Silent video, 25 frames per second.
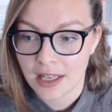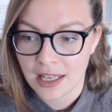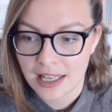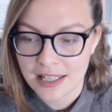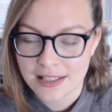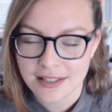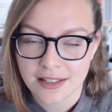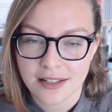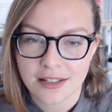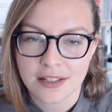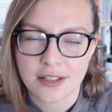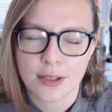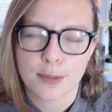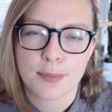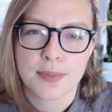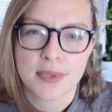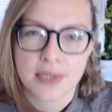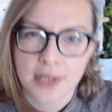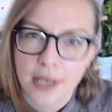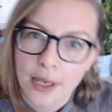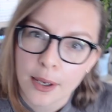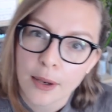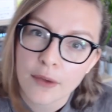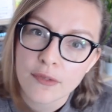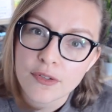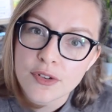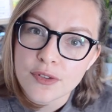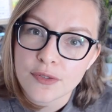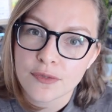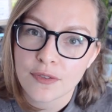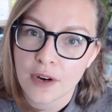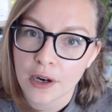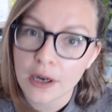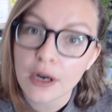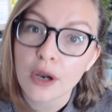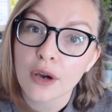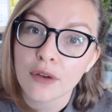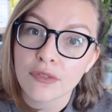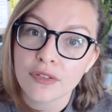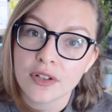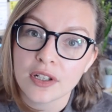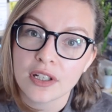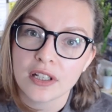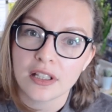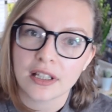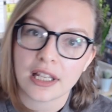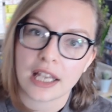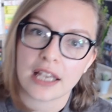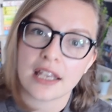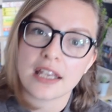isn't observed very
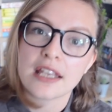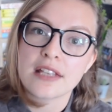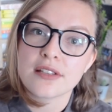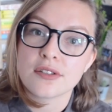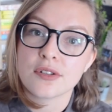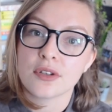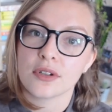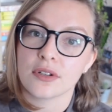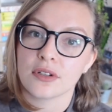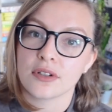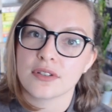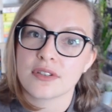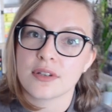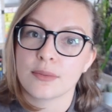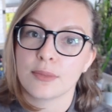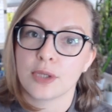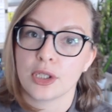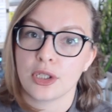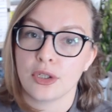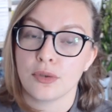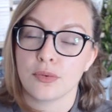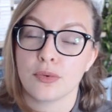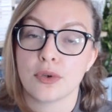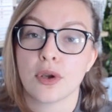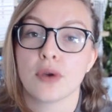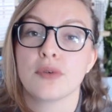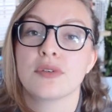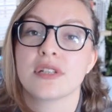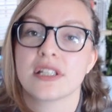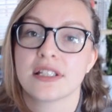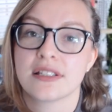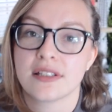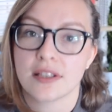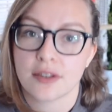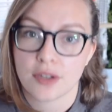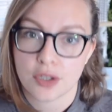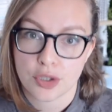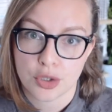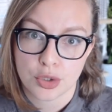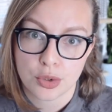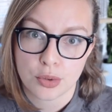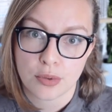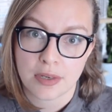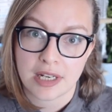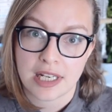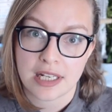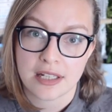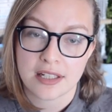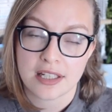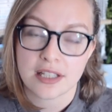often. Like, he's not someone you'd notice in the
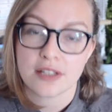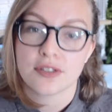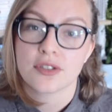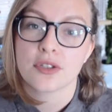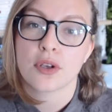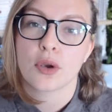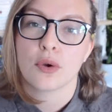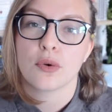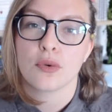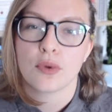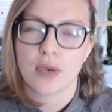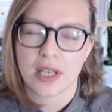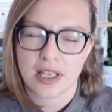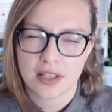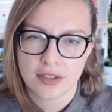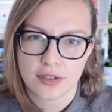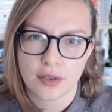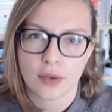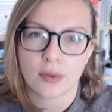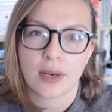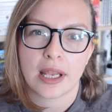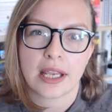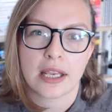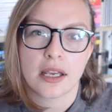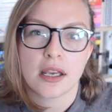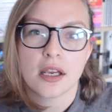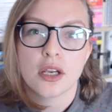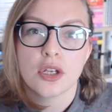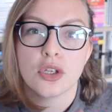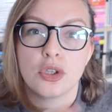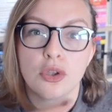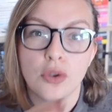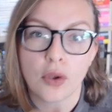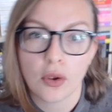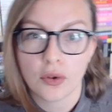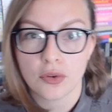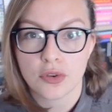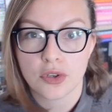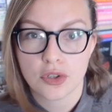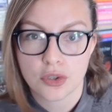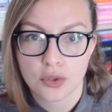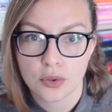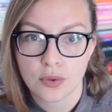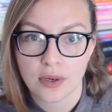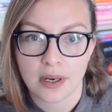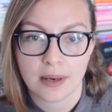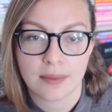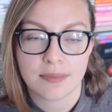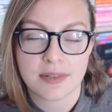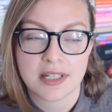street. He's so like
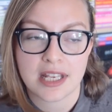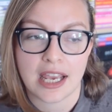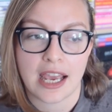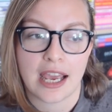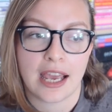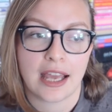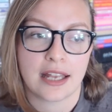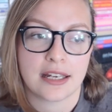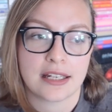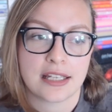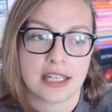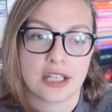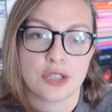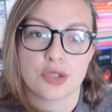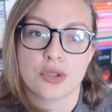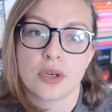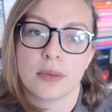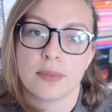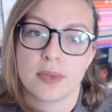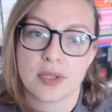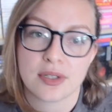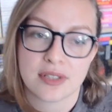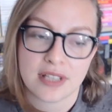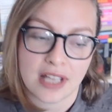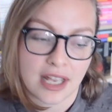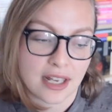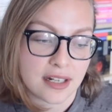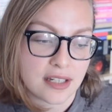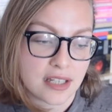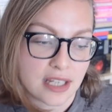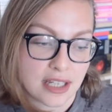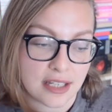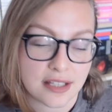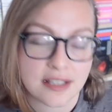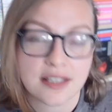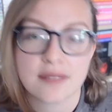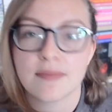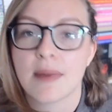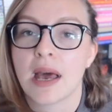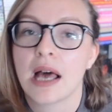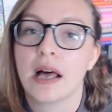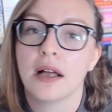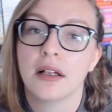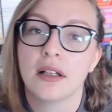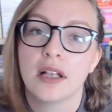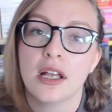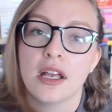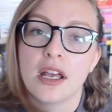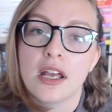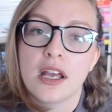nondescript, and he attributes that to his
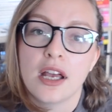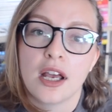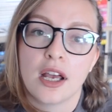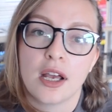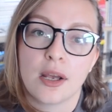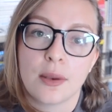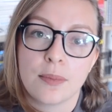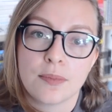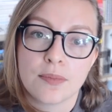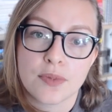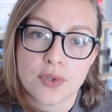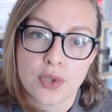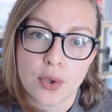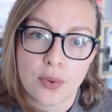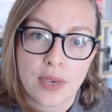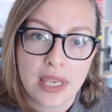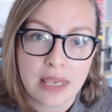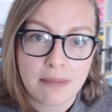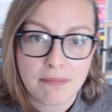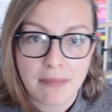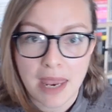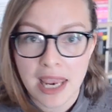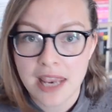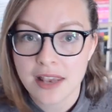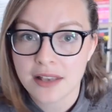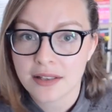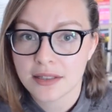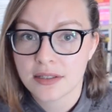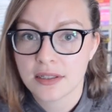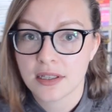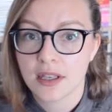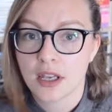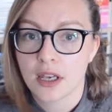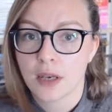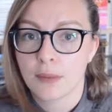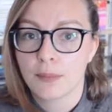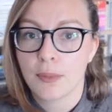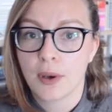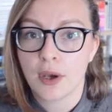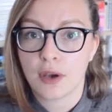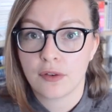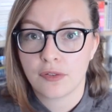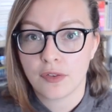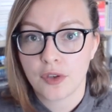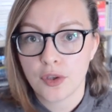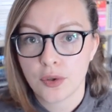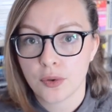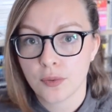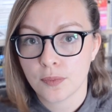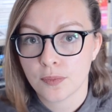smell. So he makes
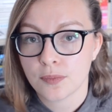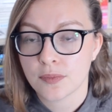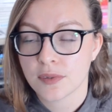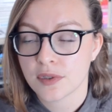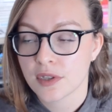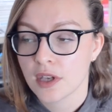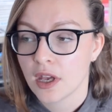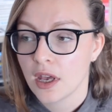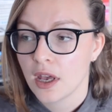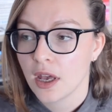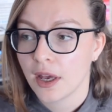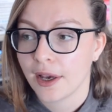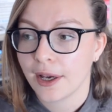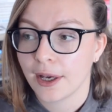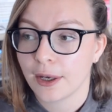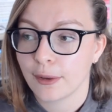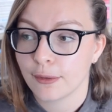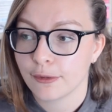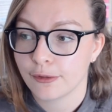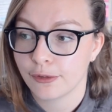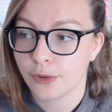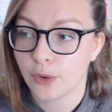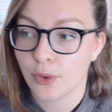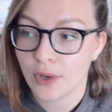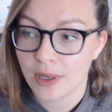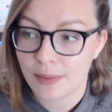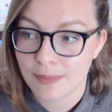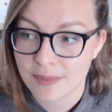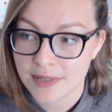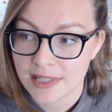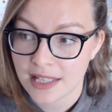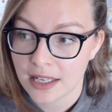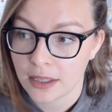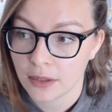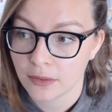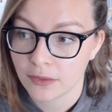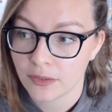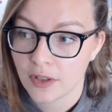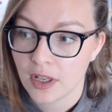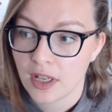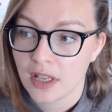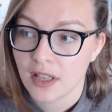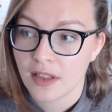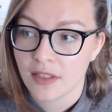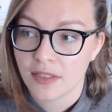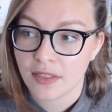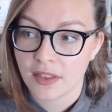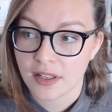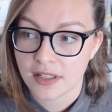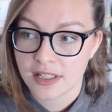perfumes for himself
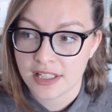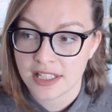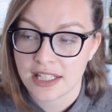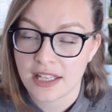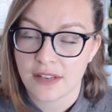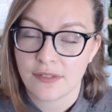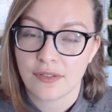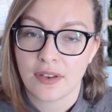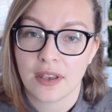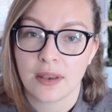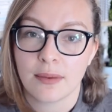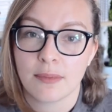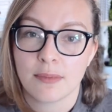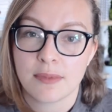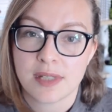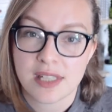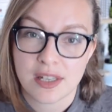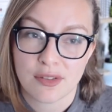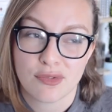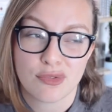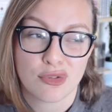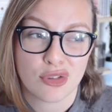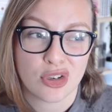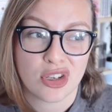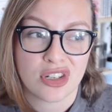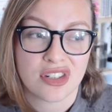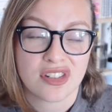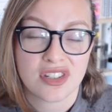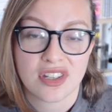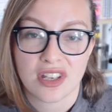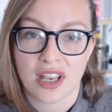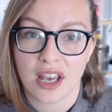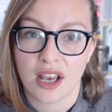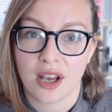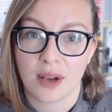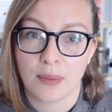that give him different